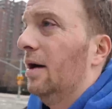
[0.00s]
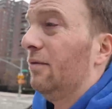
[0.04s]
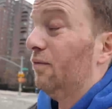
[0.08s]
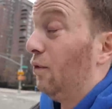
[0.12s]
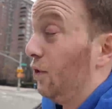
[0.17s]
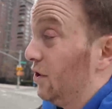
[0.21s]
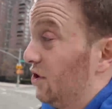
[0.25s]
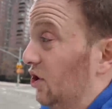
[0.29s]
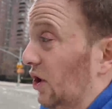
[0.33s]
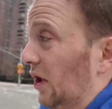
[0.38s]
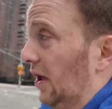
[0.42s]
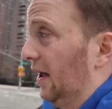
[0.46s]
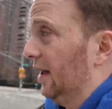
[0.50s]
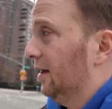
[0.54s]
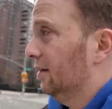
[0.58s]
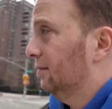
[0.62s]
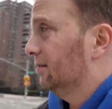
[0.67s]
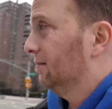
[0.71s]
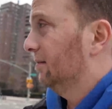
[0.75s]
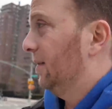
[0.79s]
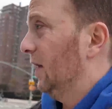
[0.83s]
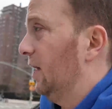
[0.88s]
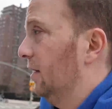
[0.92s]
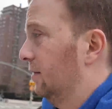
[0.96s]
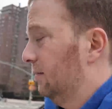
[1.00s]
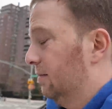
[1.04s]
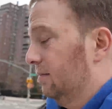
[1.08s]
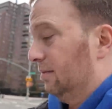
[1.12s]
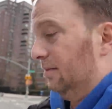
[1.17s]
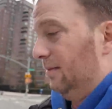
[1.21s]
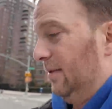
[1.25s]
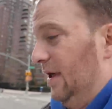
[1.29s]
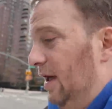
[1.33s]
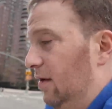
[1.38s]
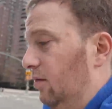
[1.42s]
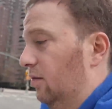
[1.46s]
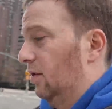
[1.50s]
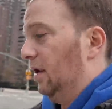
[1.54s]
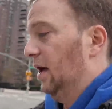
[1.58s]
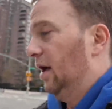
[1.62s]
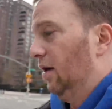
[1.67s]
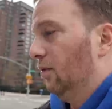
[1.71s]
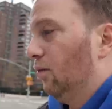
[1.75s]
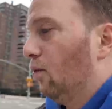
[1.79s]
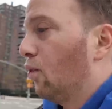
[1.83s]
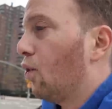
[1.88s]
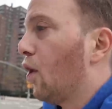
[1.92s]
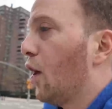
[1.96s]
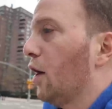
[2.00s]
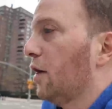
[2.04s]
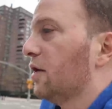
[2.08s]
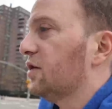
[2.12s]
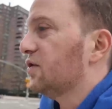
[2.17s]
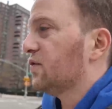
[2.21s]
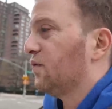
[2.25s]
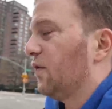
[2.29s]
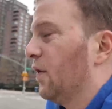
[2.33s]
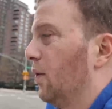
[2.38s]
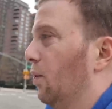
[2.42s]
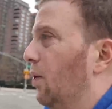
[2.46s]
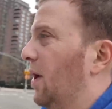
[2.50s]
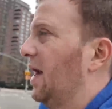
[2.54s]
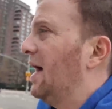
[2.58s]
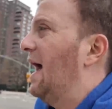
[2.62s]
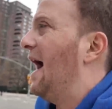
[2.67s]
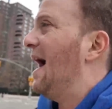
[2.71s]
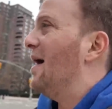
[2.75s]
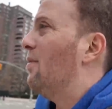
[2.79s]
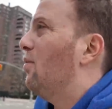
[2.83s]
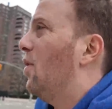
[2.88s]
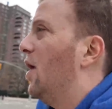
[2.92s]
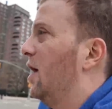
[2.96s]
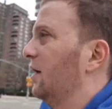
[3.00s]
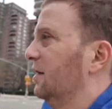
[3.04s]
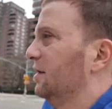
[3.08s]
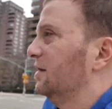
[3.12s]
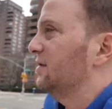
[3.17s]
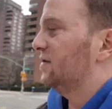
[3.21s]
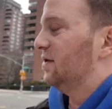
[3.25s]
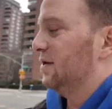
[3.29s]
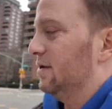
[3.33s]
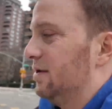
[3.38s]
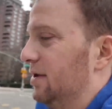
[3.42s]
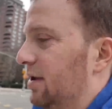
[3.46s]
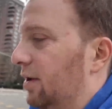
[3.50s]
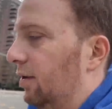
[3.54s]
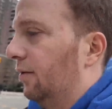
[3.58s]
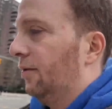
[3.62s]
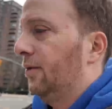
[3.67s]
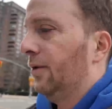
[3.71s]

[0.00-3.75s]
Unfortunately, but it works for what I wanted to do.